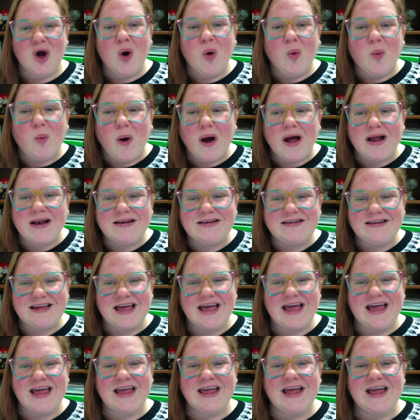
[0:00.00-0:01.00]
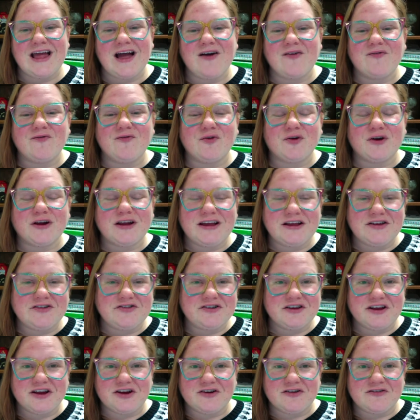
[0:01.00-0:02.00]
one day for each
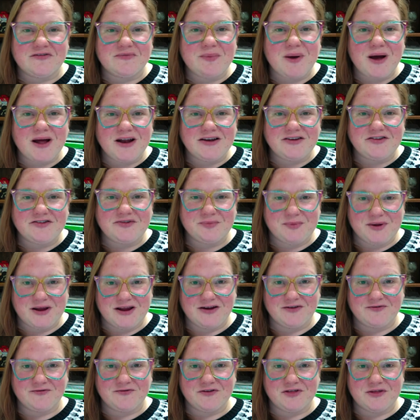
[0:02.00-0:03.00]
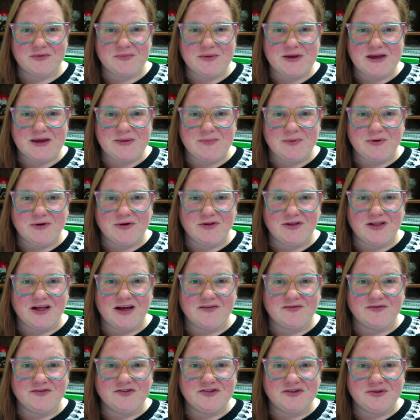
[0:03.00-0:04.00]
year of punishment for the people of
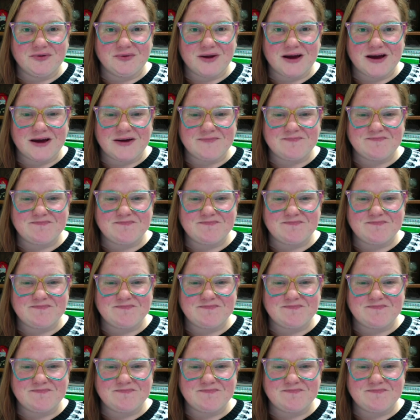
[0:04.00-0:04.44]
Judah.